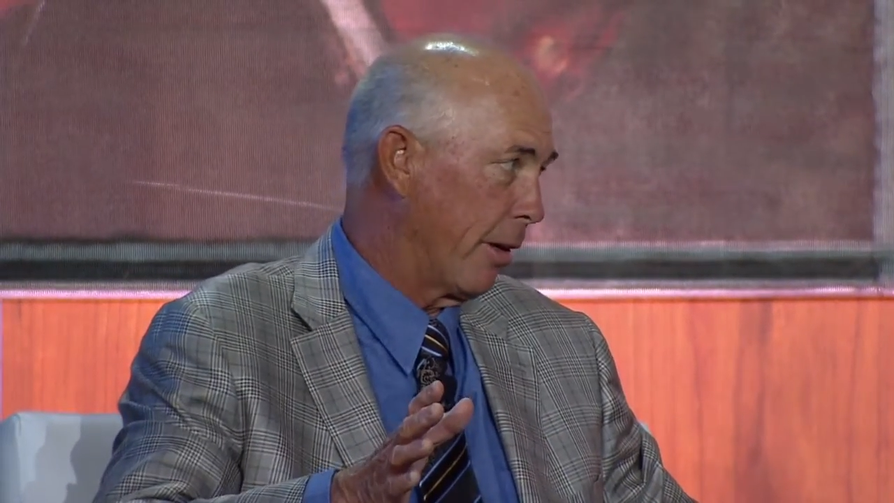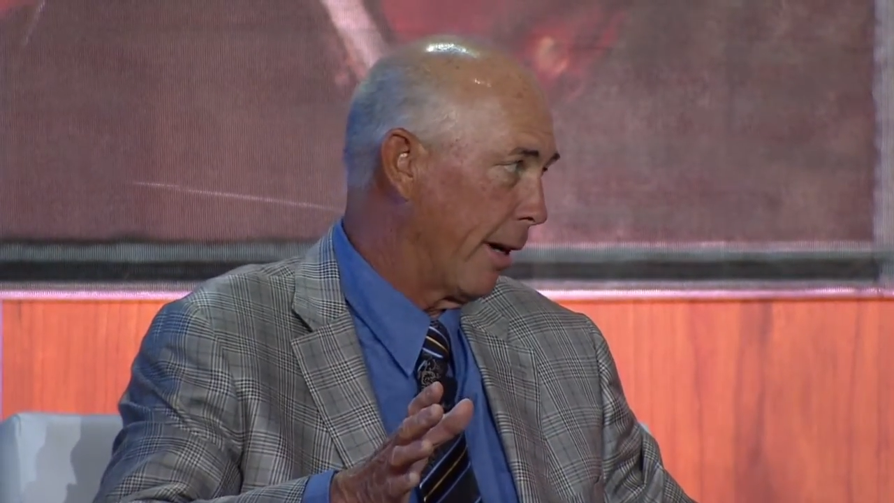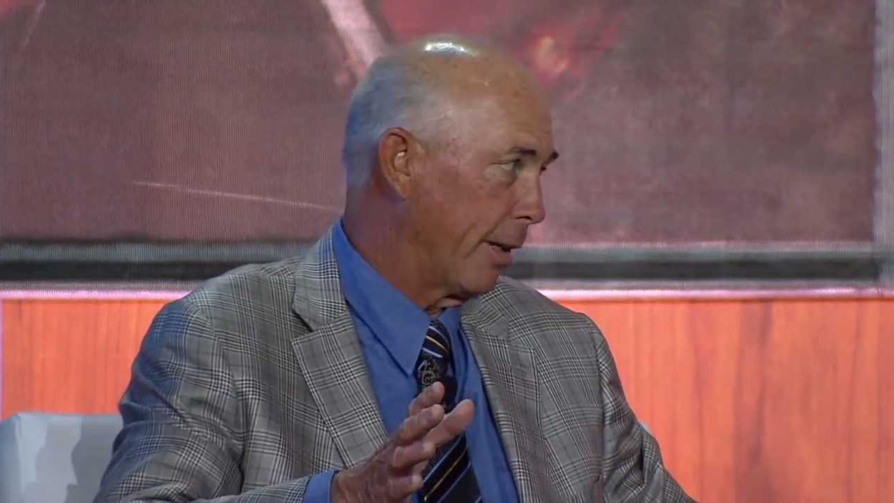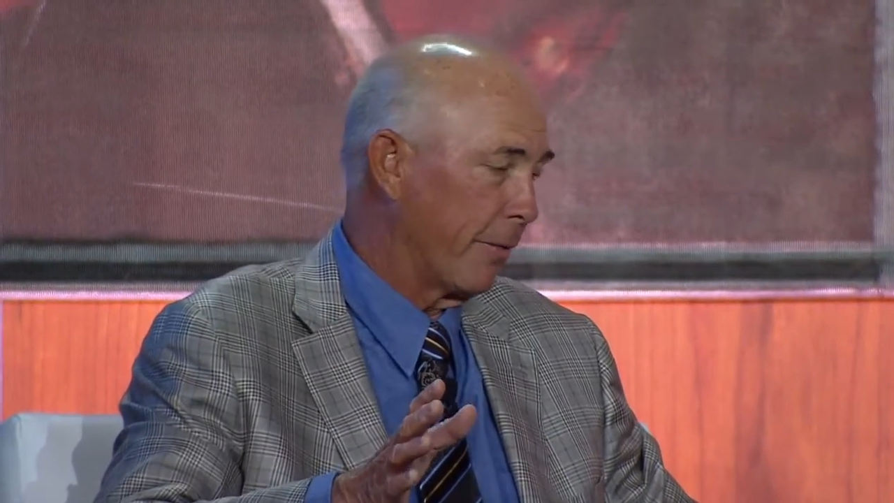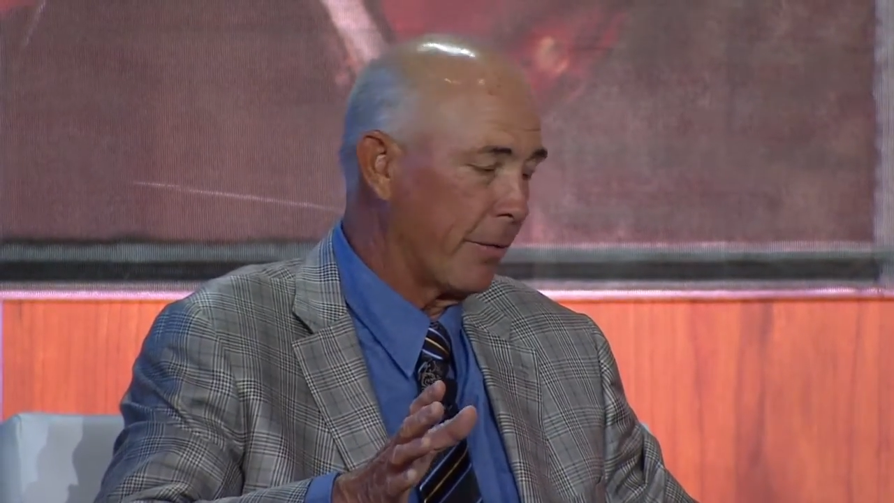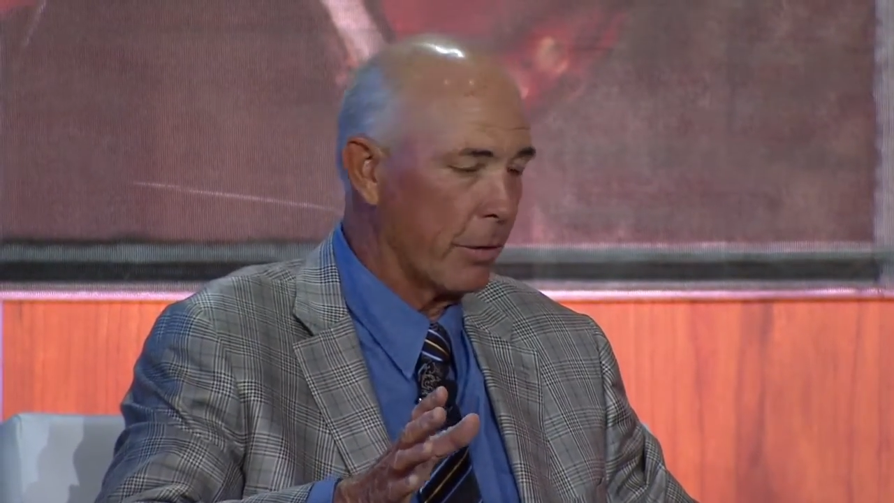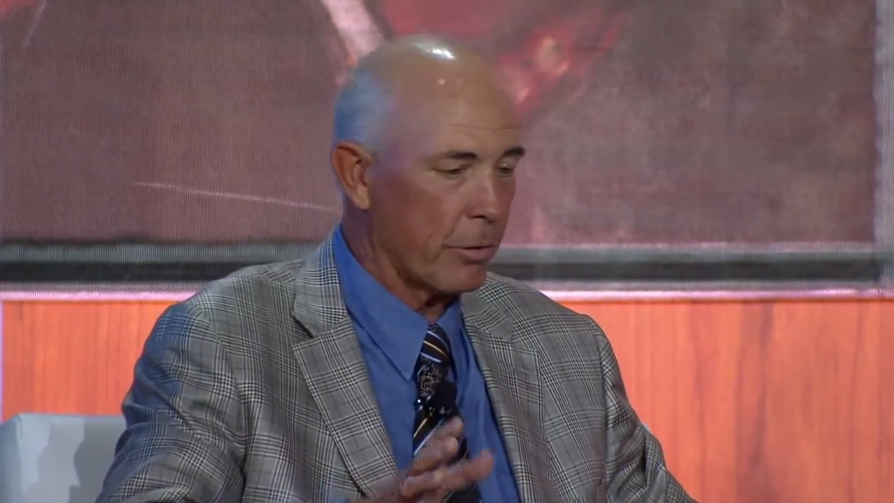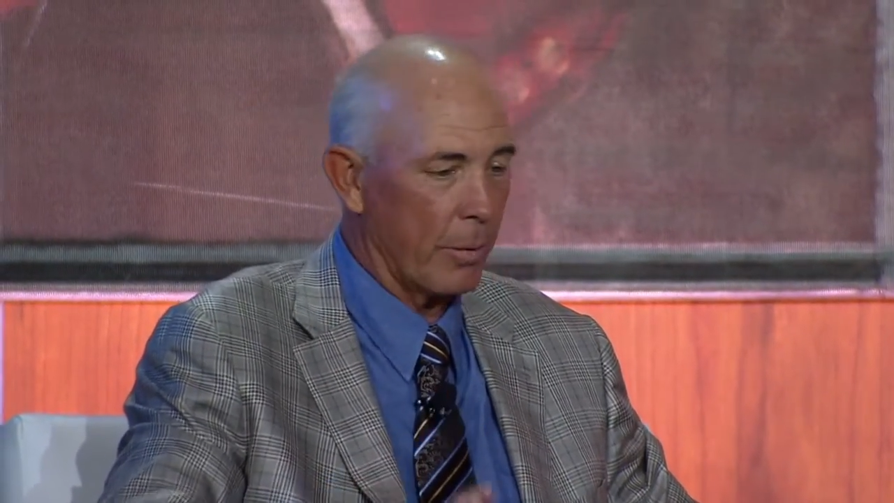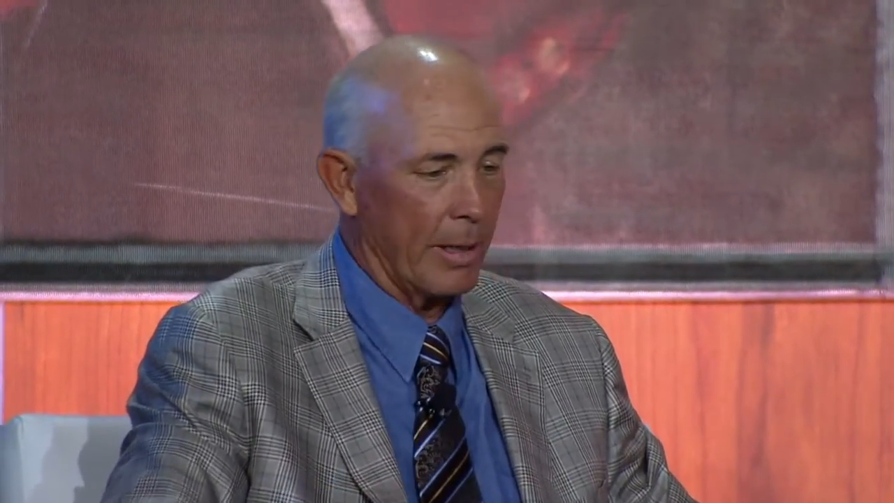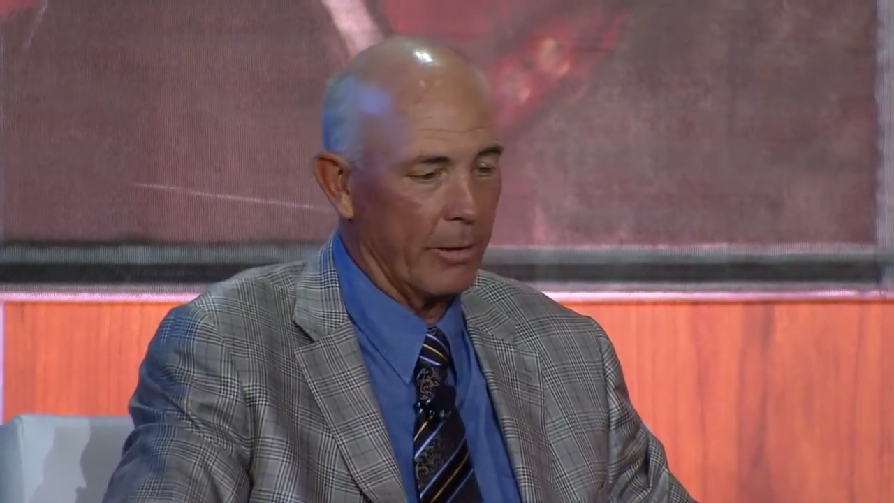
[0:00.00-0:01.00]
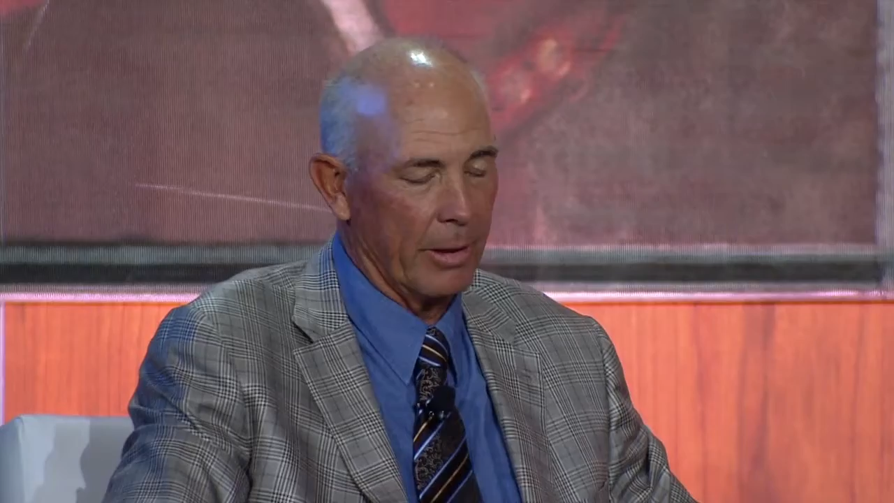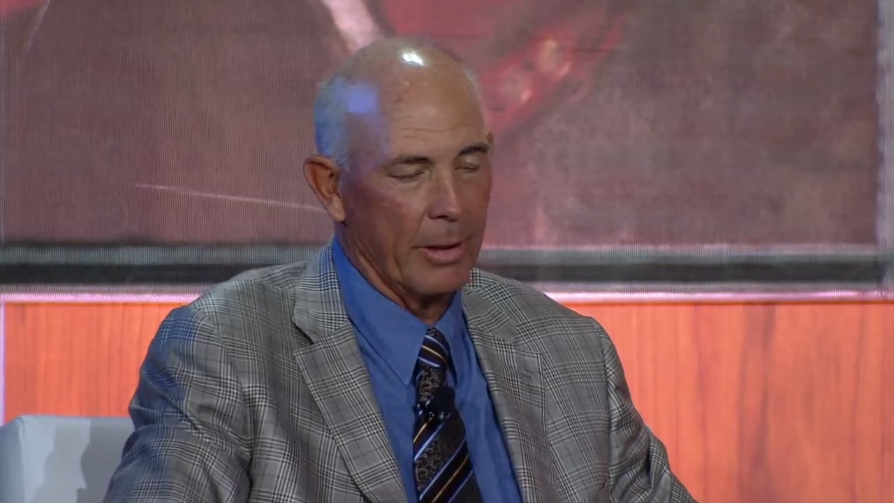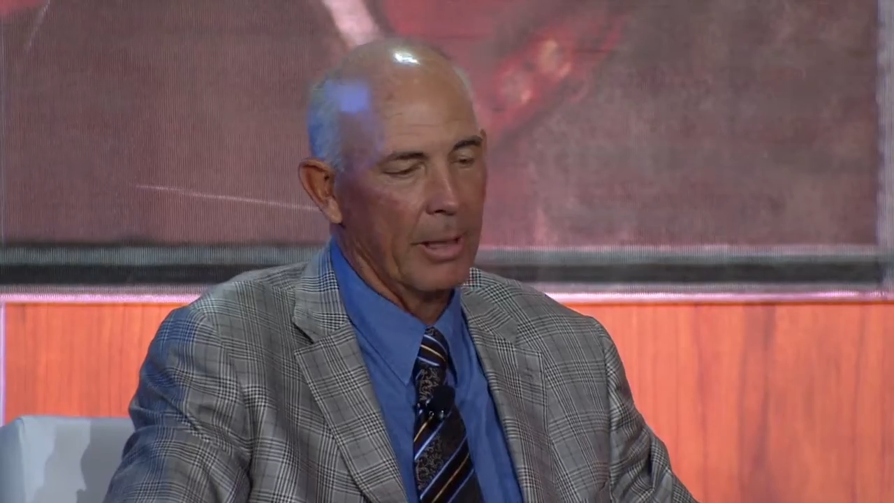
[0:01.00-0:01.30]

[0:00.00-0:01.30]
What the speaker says: 9 the first round and